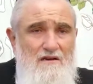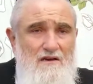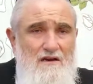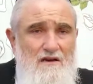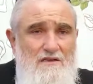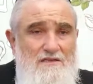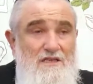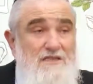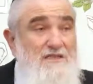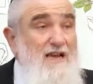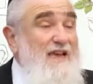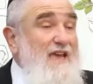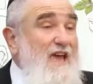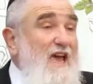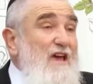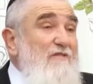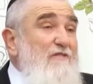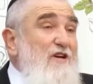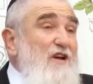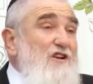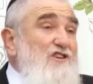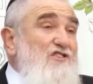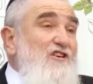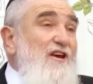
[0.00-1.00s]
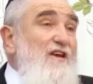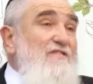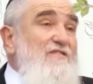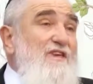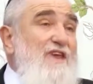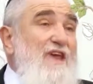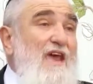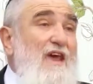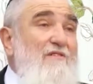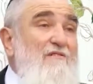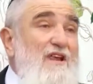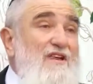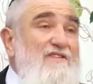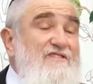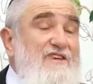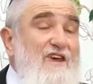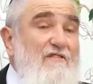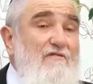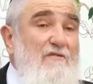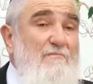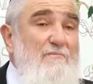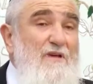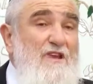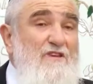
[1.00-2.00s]
He says, I gave you a chance. I gave you the
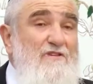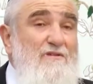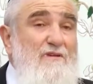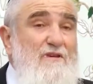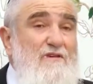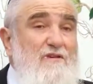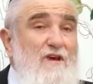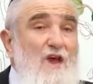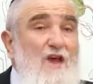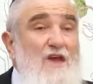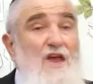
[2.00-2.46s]
seven mitzvahs.